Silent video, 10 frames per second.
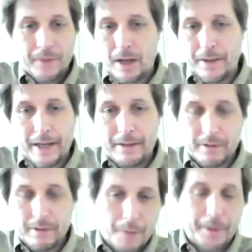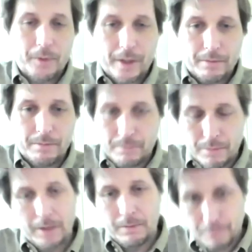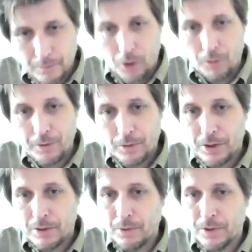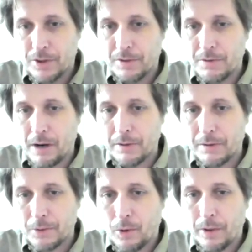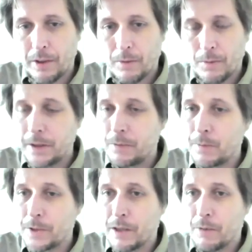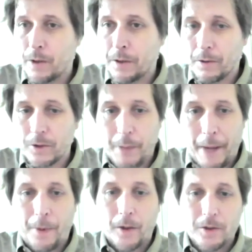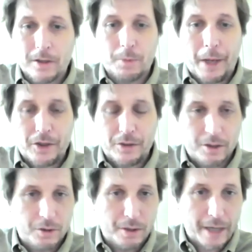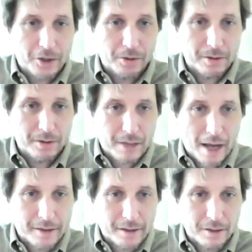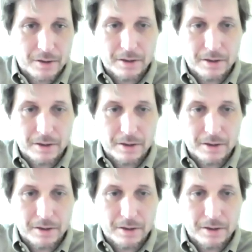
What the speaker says: And then, I mean, COVID was just around the corner when we started working on this paper. Also expansions due to natural disasters.